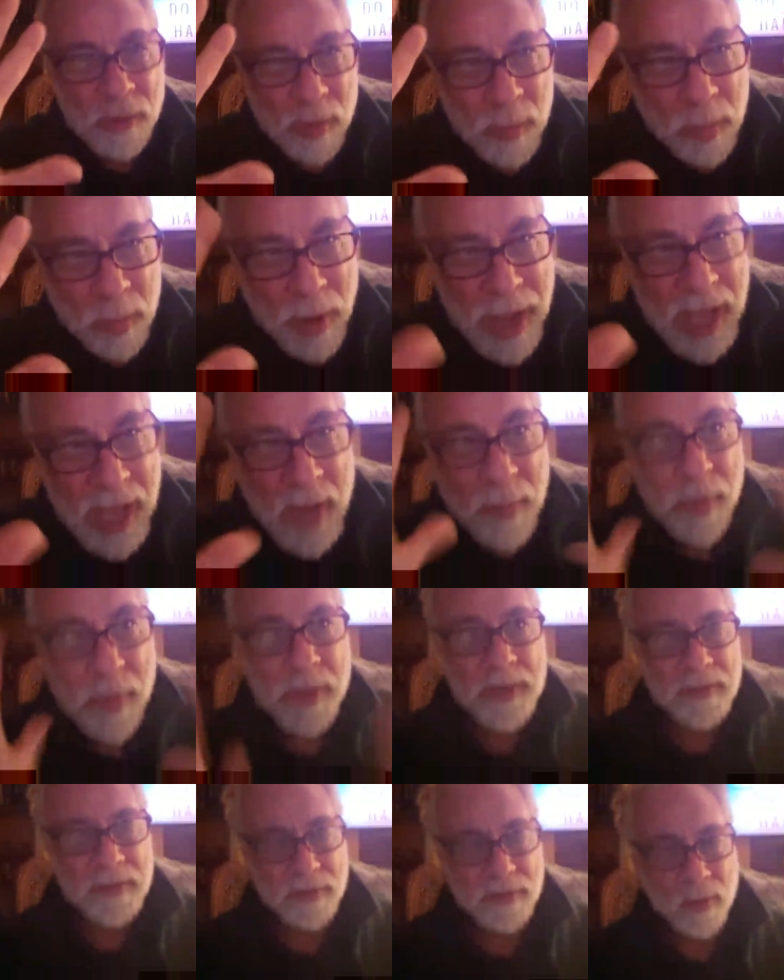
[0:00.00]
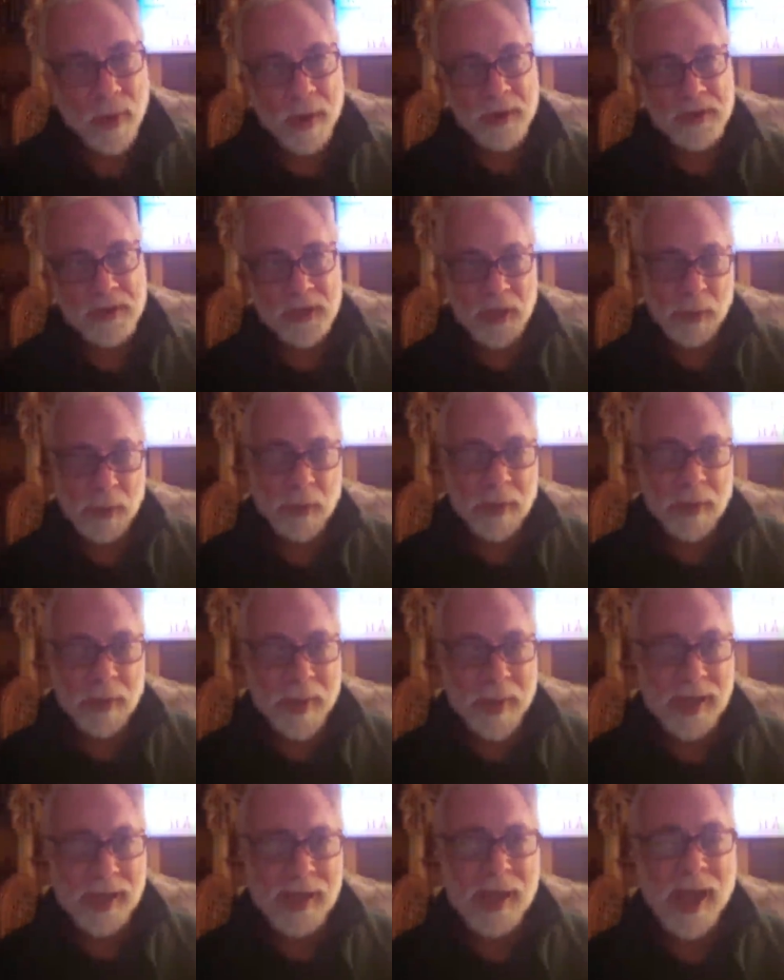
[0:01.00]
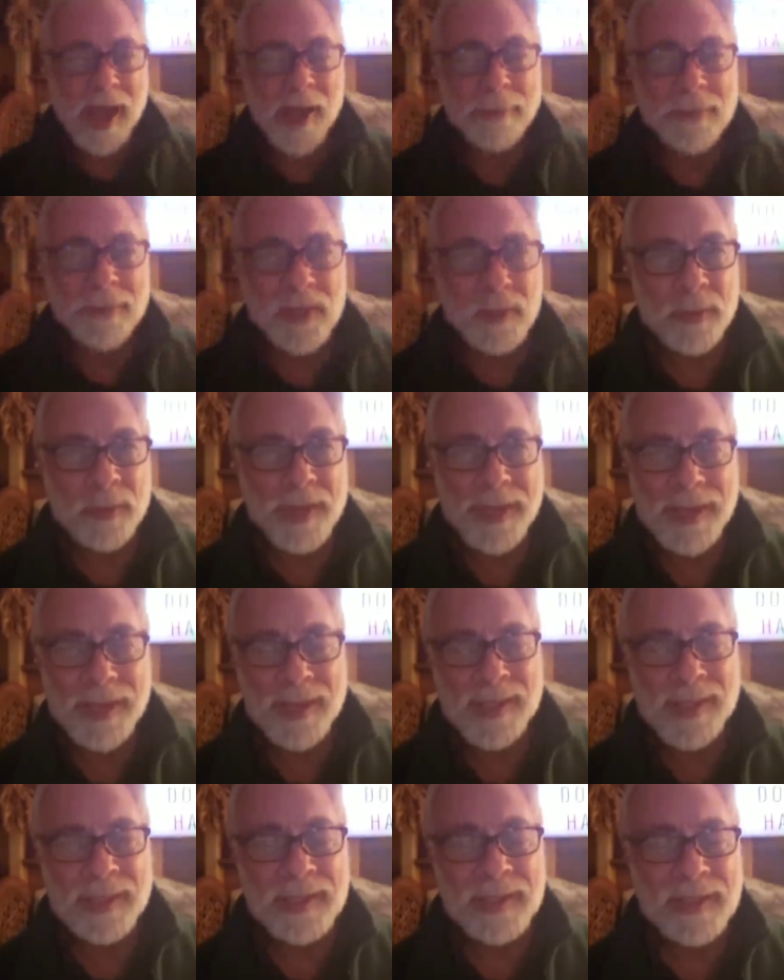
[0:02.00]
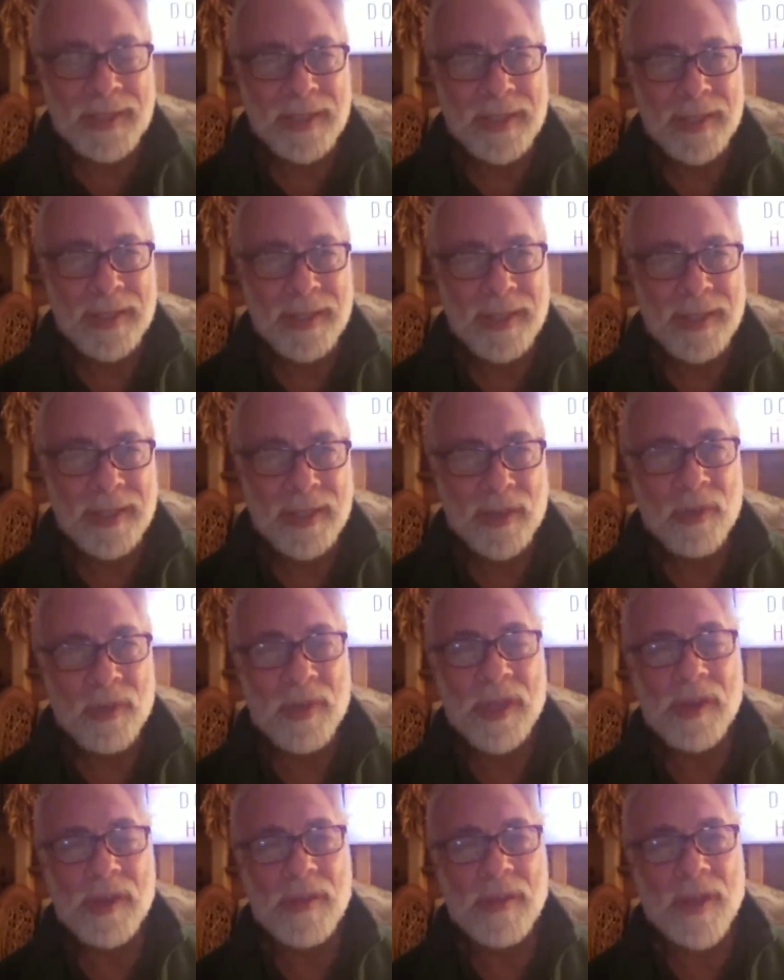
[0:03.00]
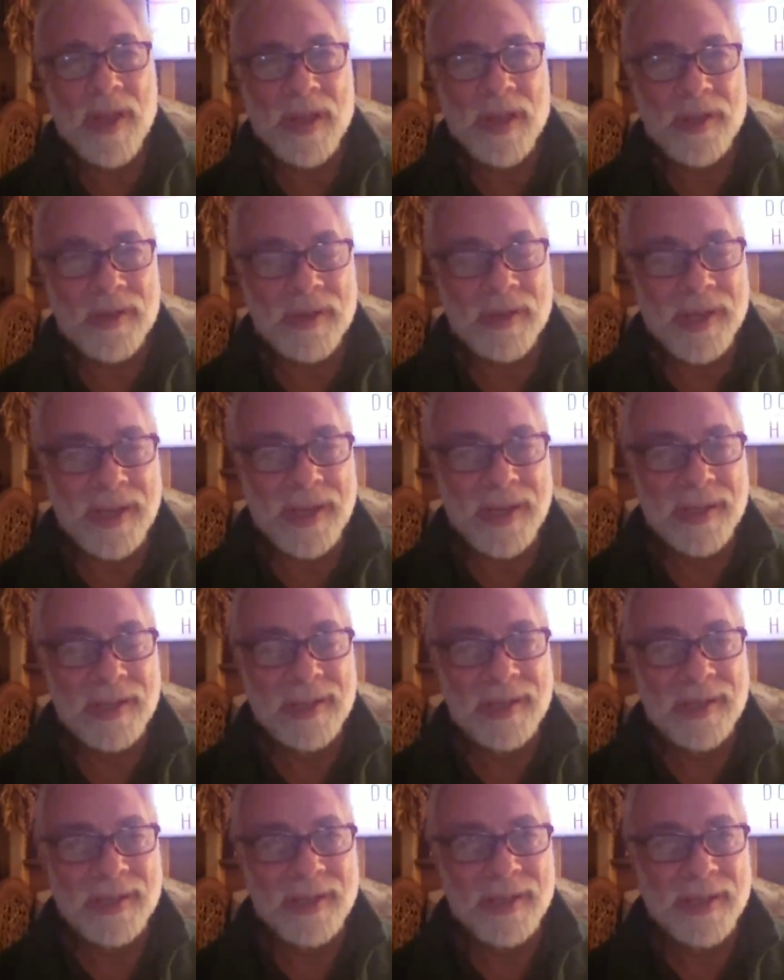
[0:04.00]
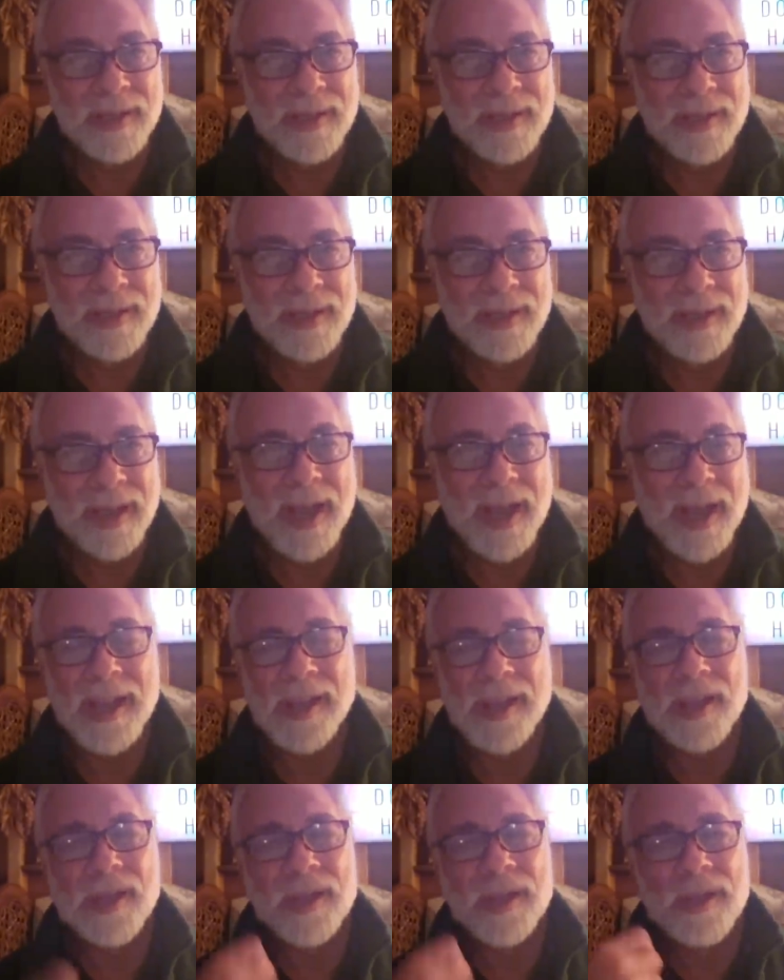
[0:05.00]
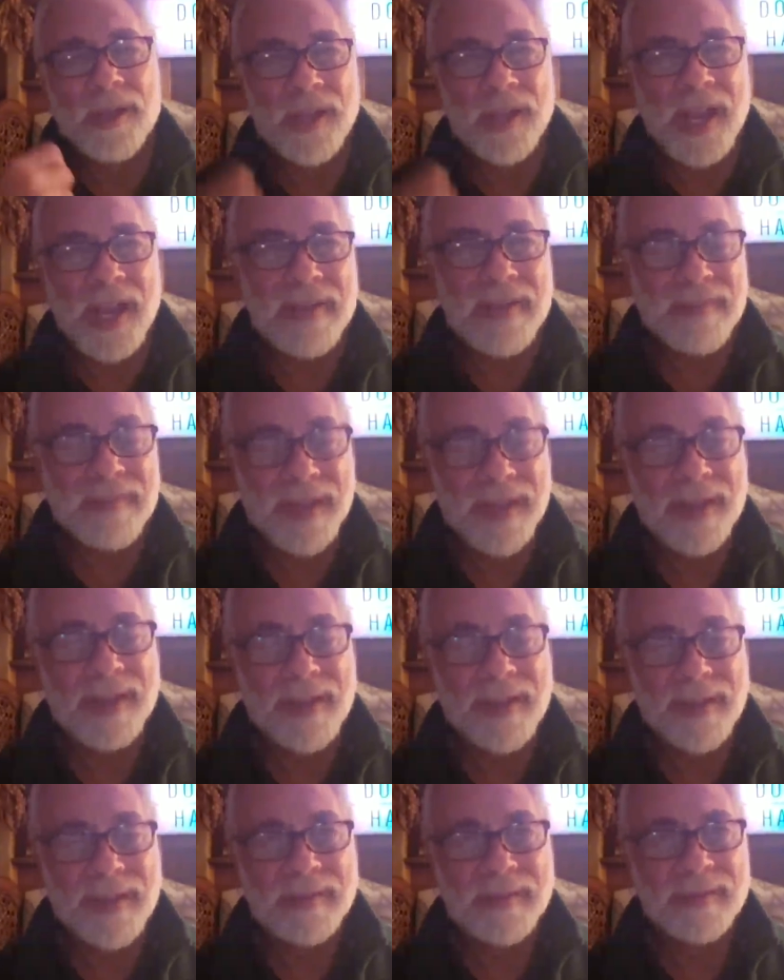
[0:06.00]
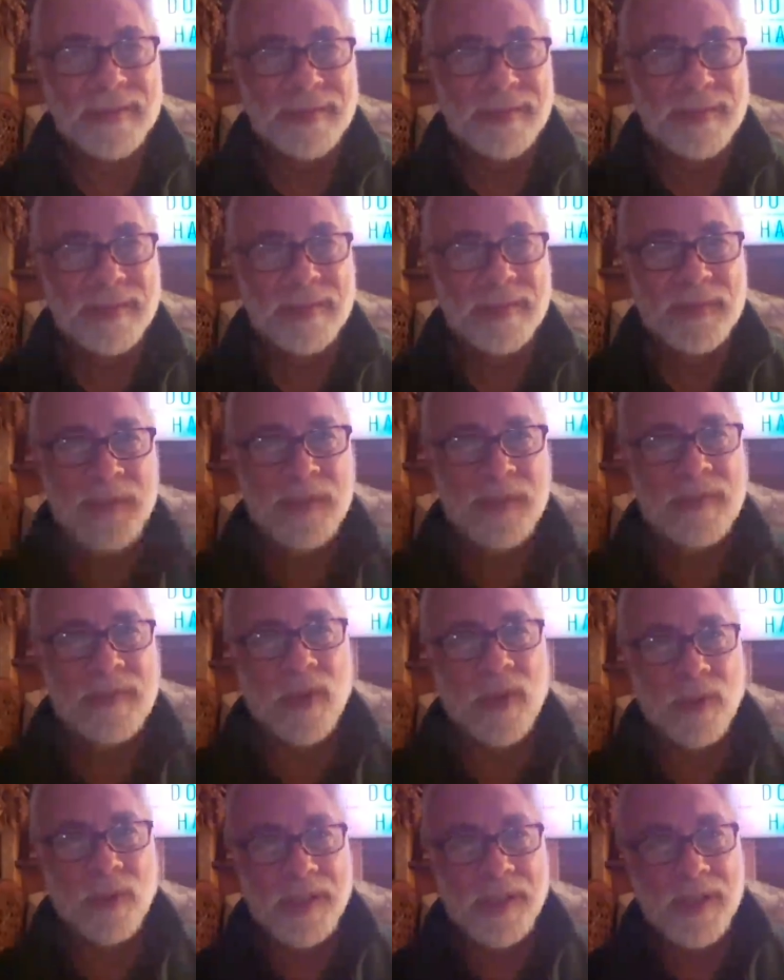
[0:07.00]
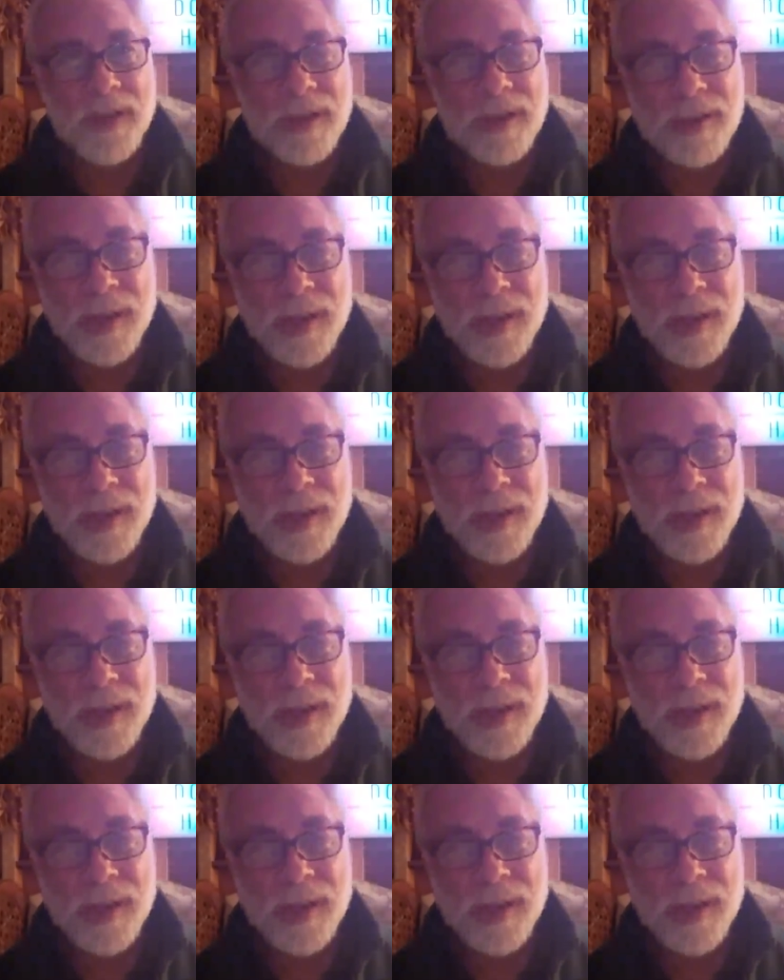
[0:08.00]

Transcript: a breakup or a divorce you know what a big accomplishment is doing your laundry getting a good shave in folding your